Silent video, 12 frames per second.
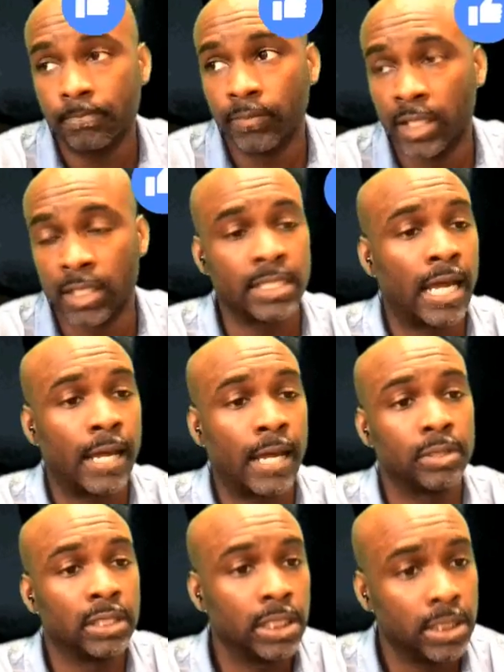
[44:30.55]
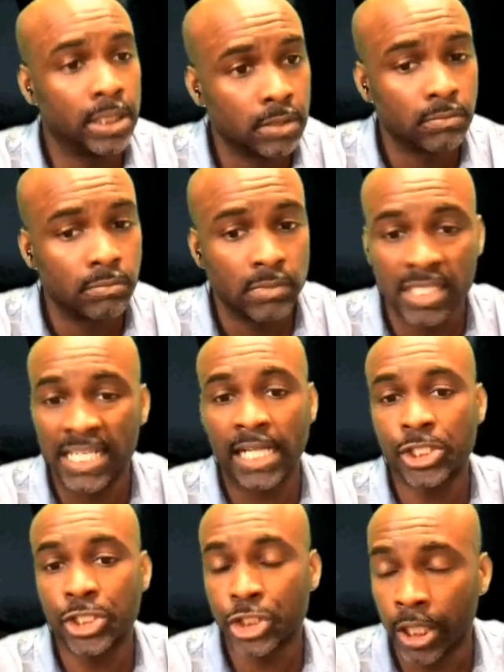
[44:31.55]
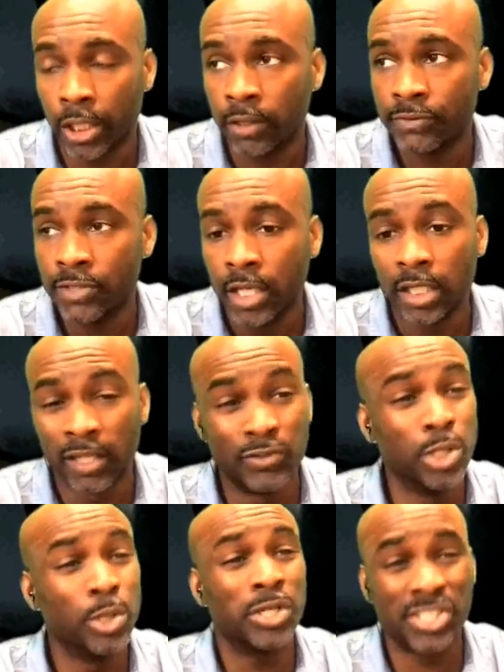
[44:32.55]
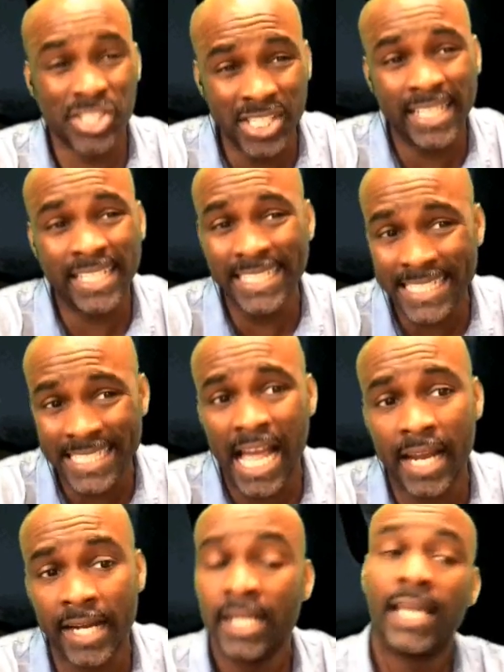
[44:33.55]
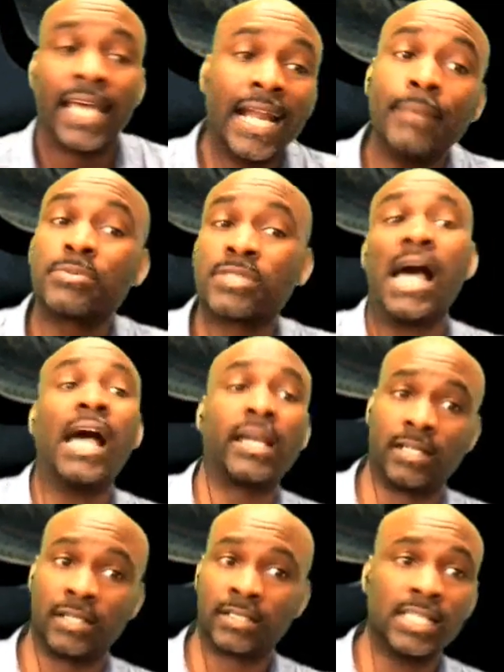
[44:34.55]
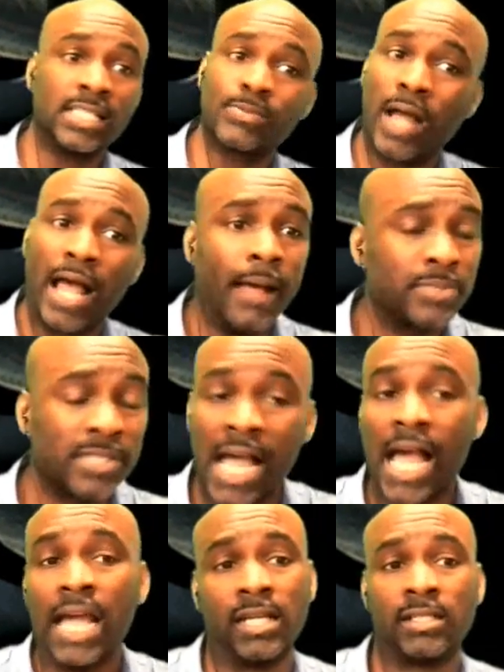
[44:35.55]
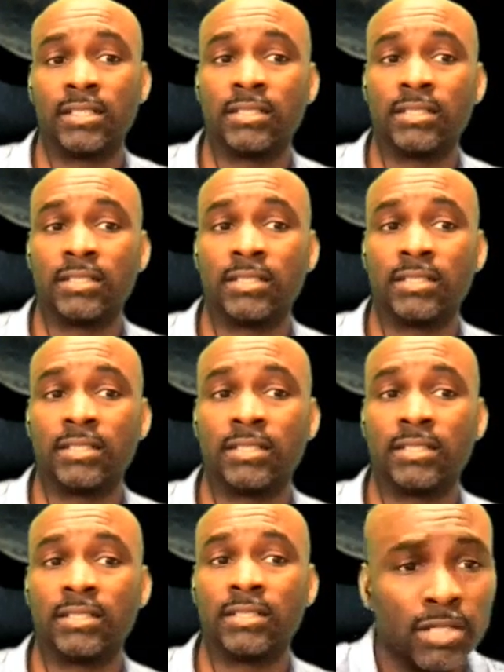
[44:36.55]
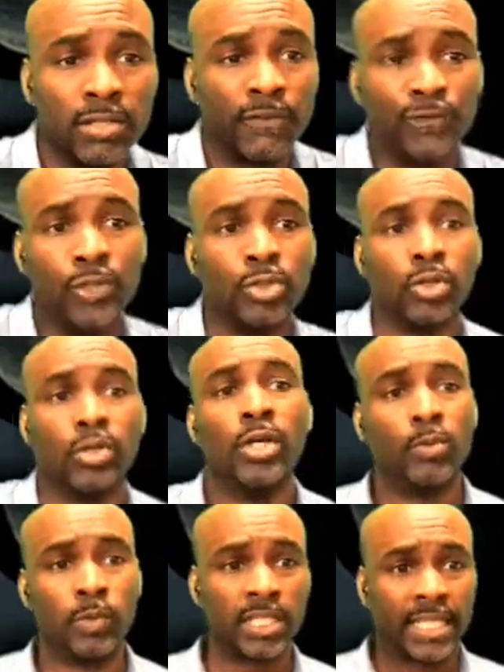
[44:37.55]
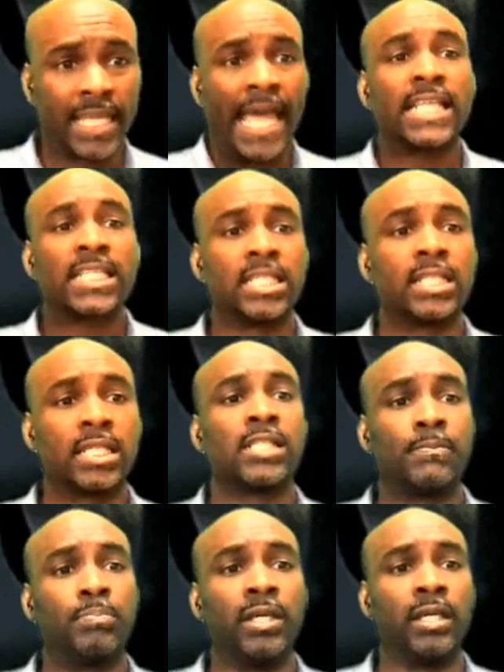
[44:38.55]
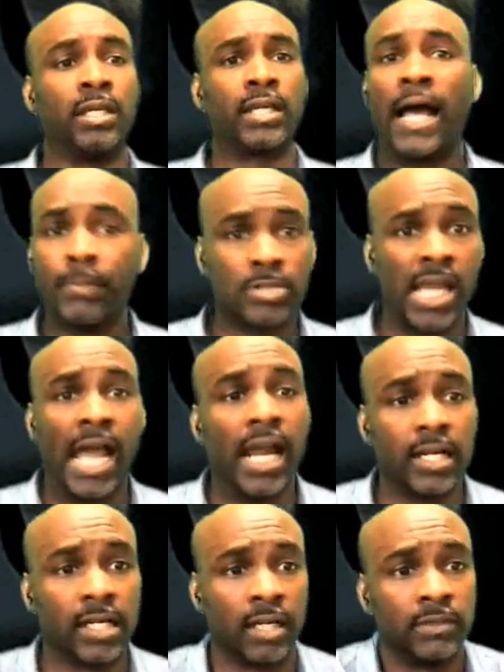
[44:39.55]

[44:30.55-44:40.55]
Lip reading: It's not police. It's not sheriff. If you are sick and tired, and I'm tired. I'm tired. I hadn't been to the funeral with the casket this big. I'm tired of it.